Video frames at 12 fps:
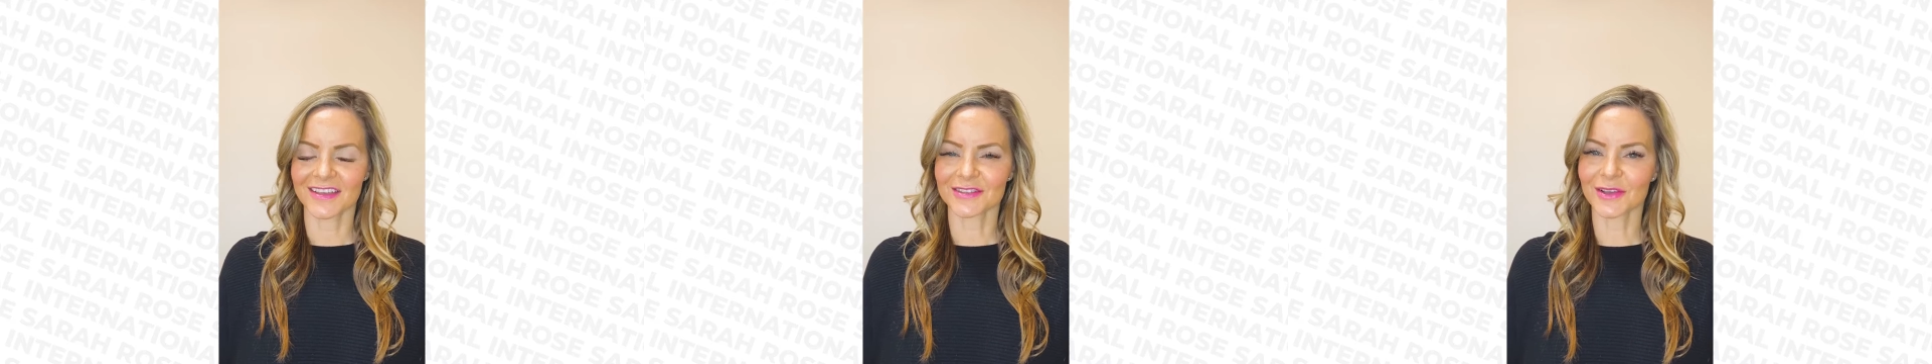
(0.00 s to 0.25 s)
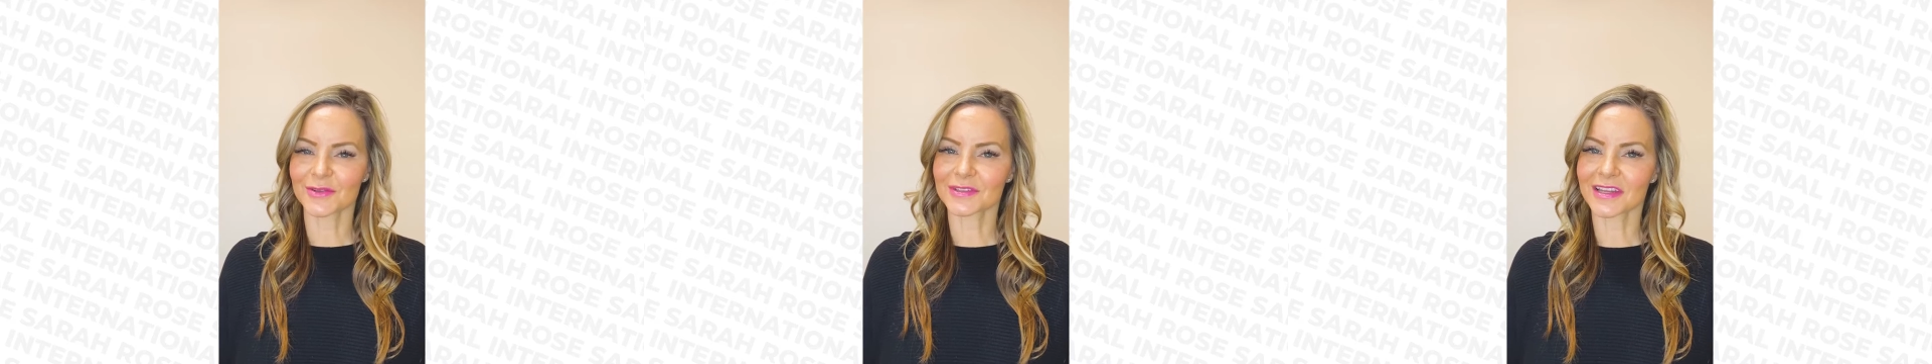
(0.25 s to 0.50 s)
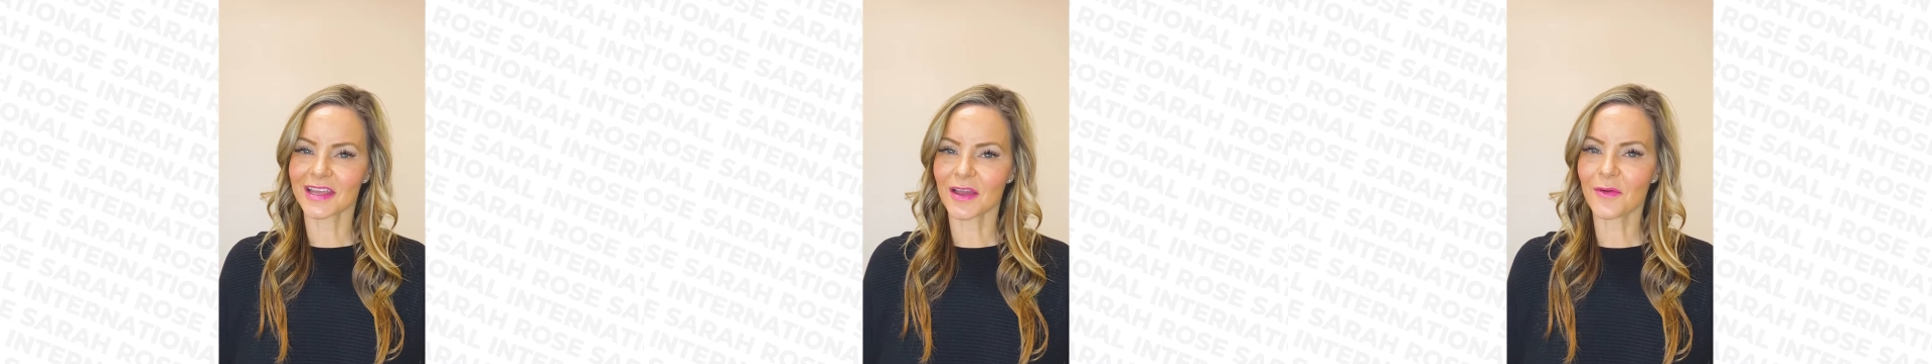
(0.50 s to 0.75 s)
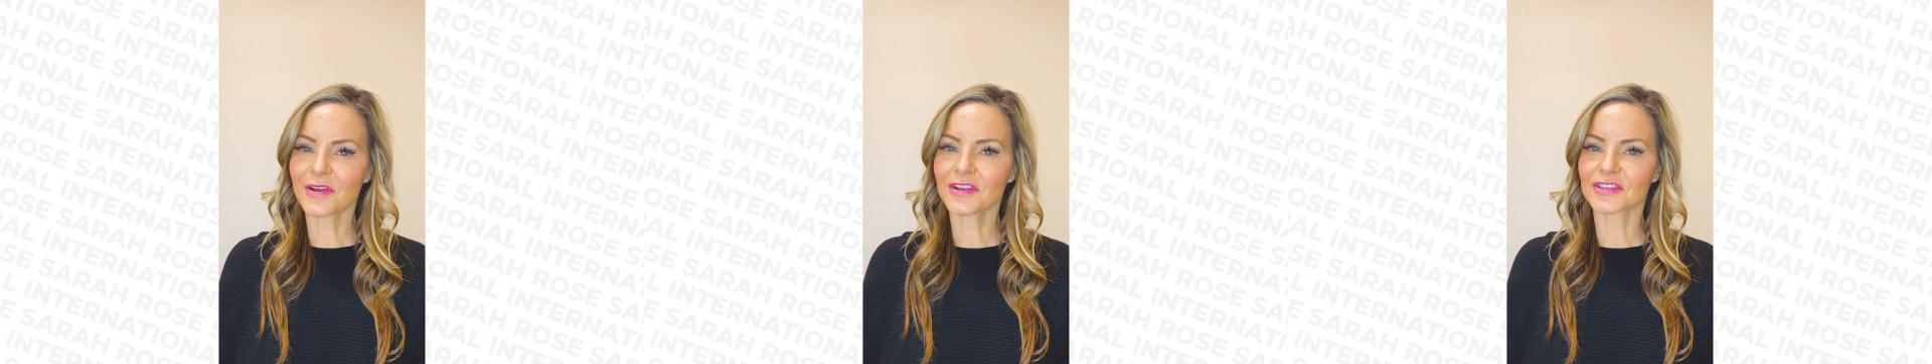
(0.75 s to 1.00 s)
So today
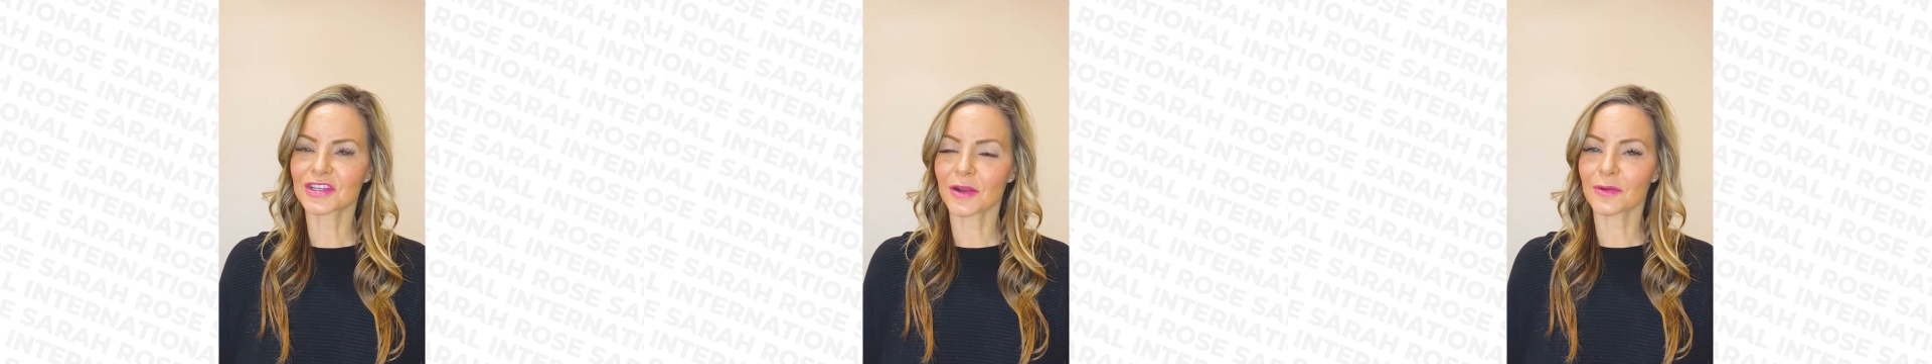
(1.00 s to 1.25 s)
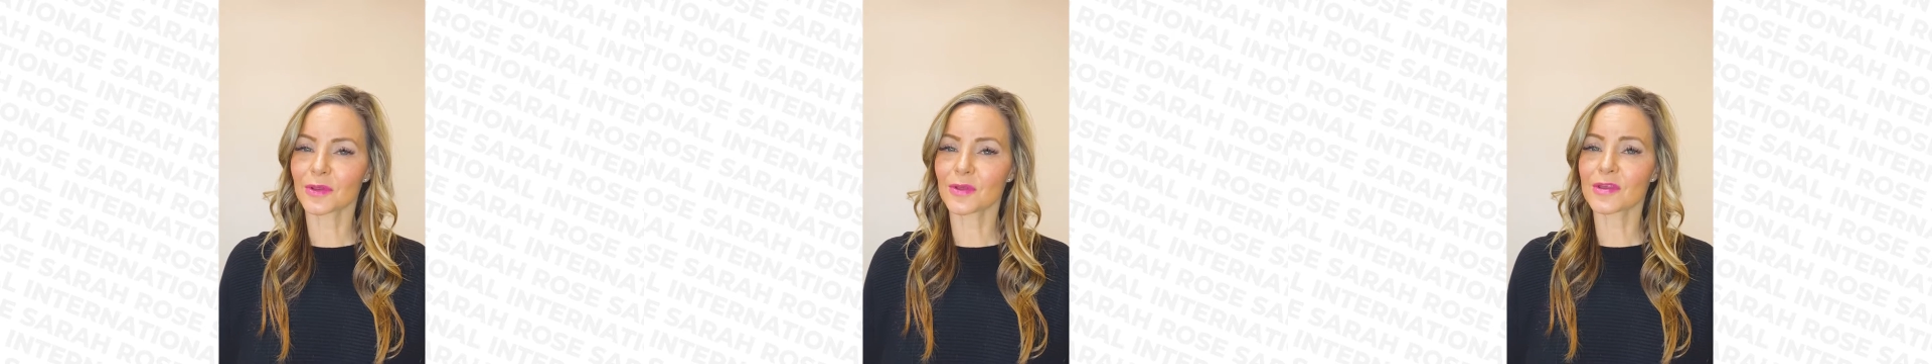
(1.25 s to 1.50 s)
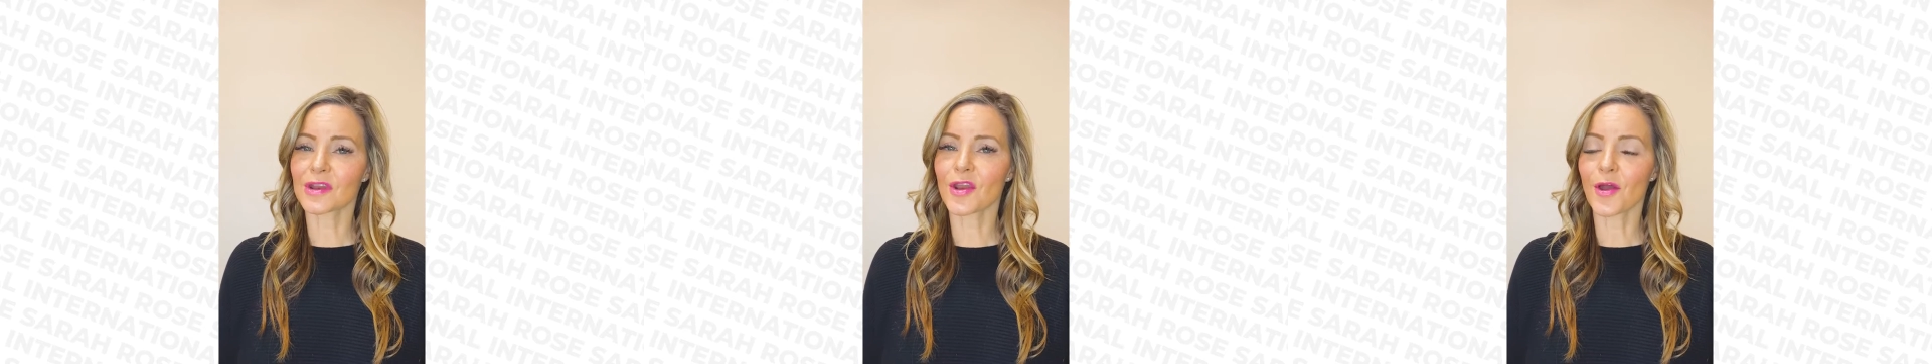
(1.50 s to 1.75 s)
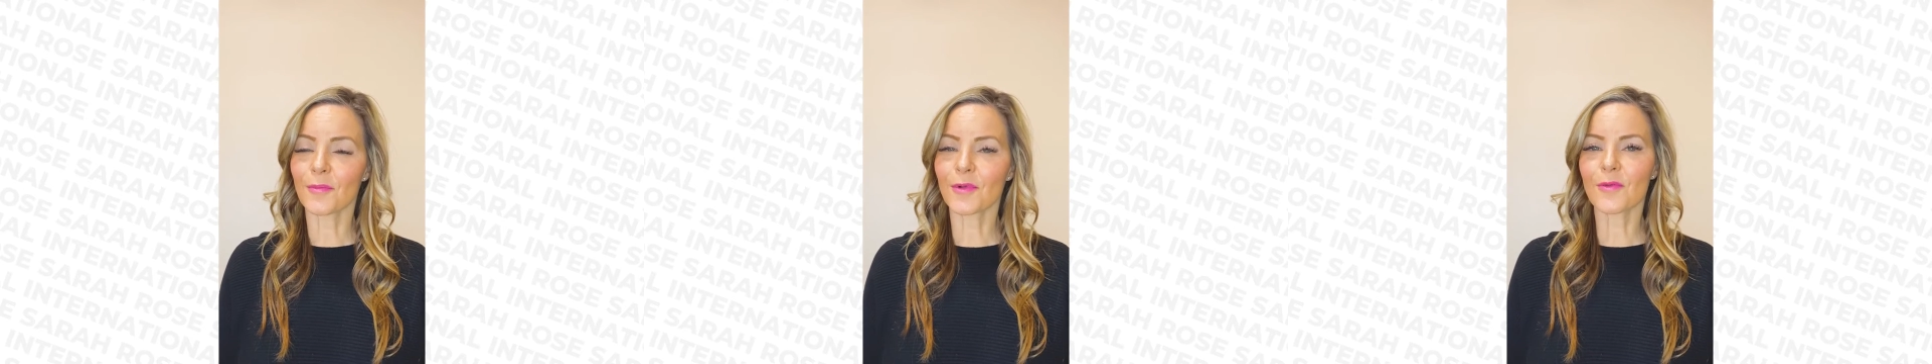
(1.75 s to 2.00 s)
I want to share with you the
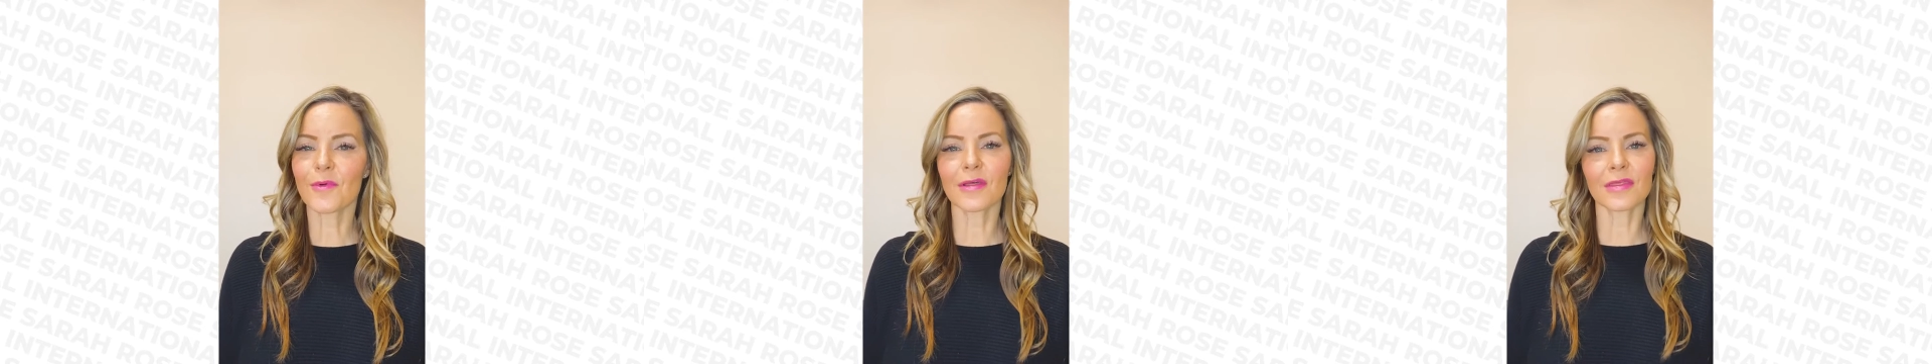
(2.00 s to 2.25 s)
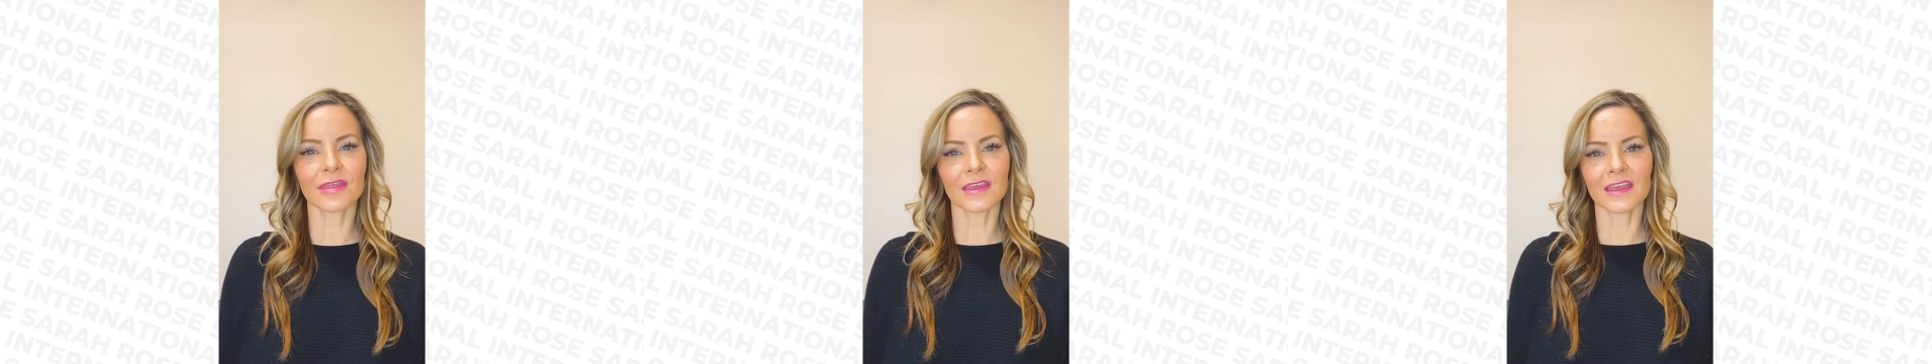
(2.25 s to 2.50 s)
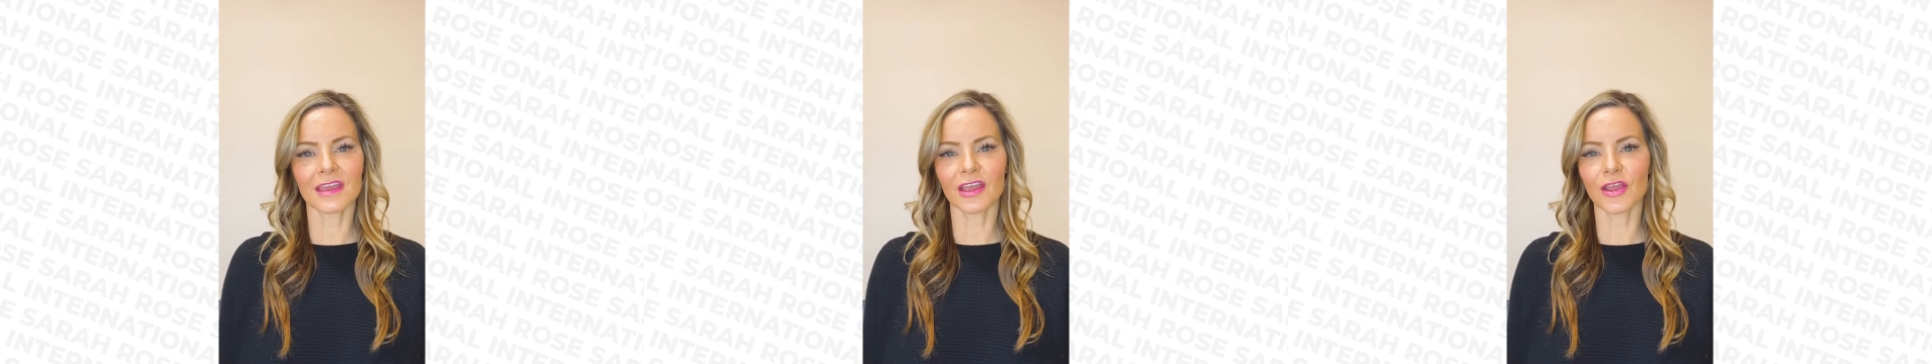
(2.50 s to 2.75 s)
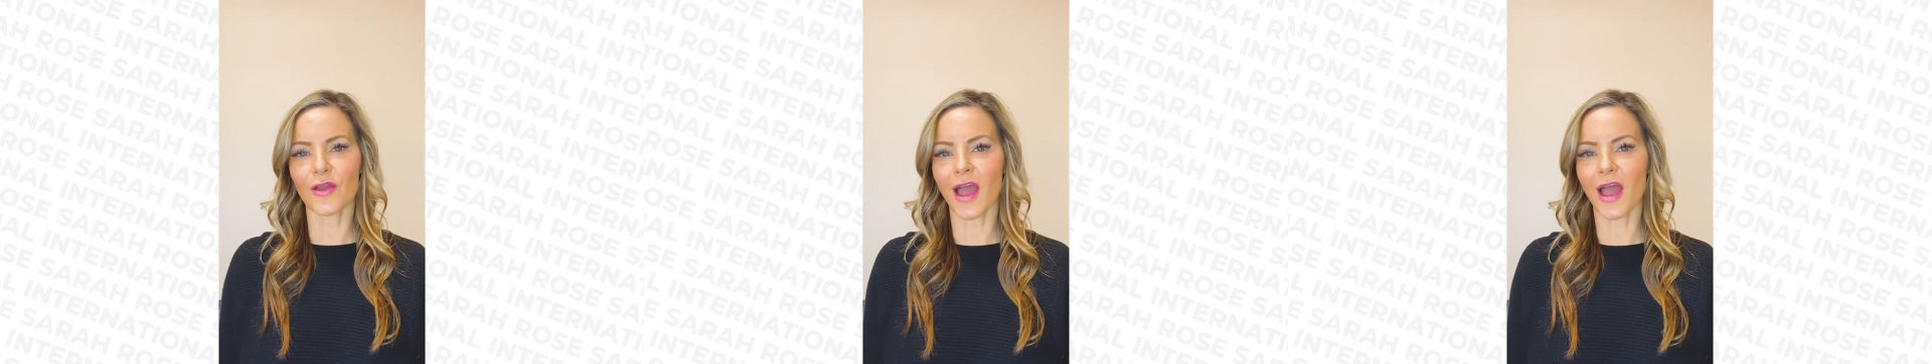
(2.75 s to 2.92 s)
number one thing you